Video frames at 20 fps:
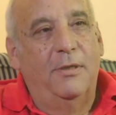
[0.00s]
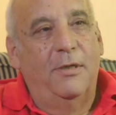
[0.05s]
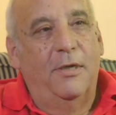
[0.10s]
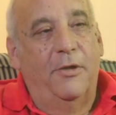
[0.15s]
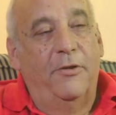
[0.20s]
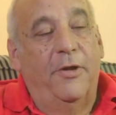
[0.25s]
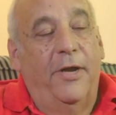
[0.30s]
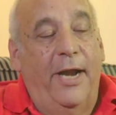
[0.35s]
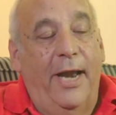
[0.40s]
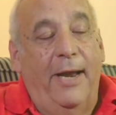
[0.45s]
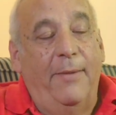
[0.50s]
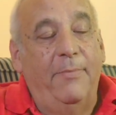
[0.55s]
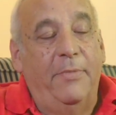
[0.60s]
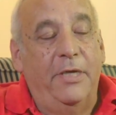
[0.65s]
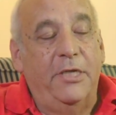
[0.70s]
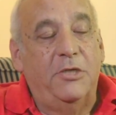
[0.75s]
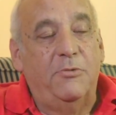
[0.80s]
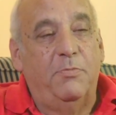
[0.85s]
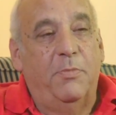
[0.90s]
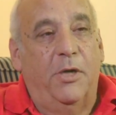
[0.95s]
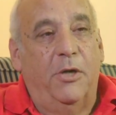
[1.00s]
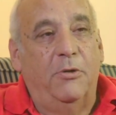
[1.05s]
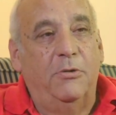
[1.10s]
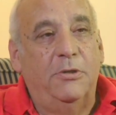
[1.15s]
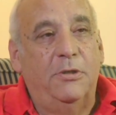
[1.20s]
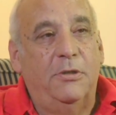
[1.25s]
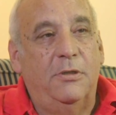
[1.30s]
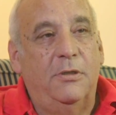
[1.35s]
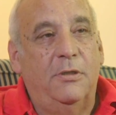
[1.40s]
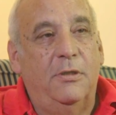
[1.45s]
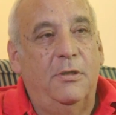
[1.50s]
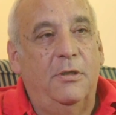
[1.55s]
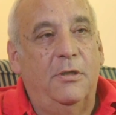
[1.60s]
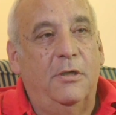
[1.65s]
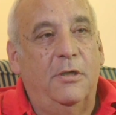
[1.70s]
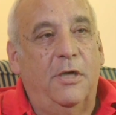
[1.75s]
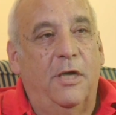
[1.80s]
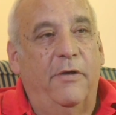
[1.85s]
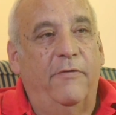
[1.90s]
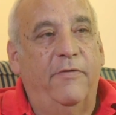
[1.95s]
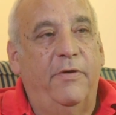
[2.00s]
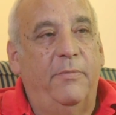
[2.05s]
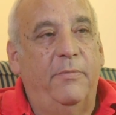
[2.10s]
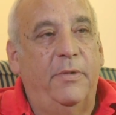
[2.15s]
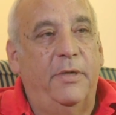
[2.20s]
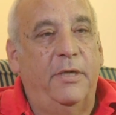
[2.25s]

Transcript: or that I miss most of him.